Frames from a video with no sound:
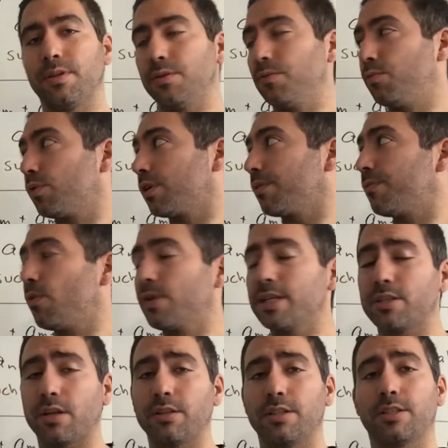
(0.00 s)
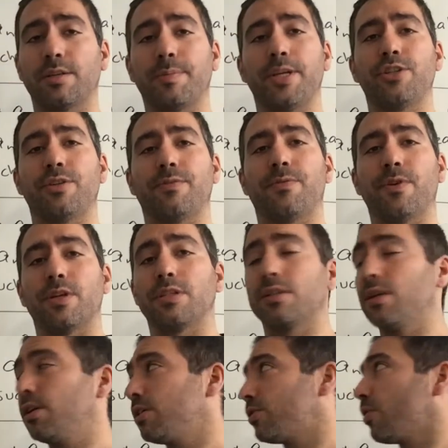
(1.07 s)
We're going to focus on the summation first.
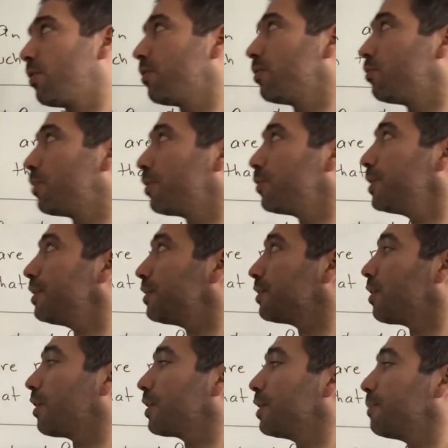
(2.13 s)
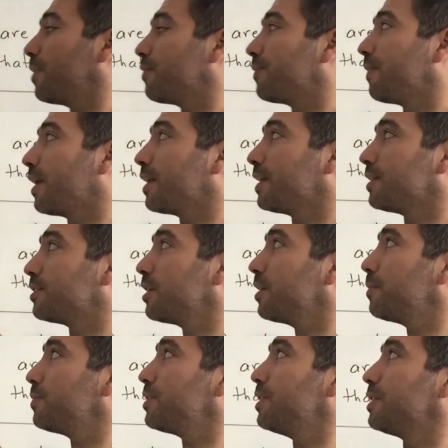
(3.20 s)
So when we're talking about finite
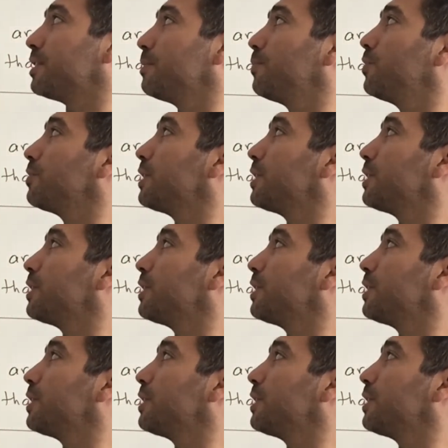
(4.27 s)
sums, the symbols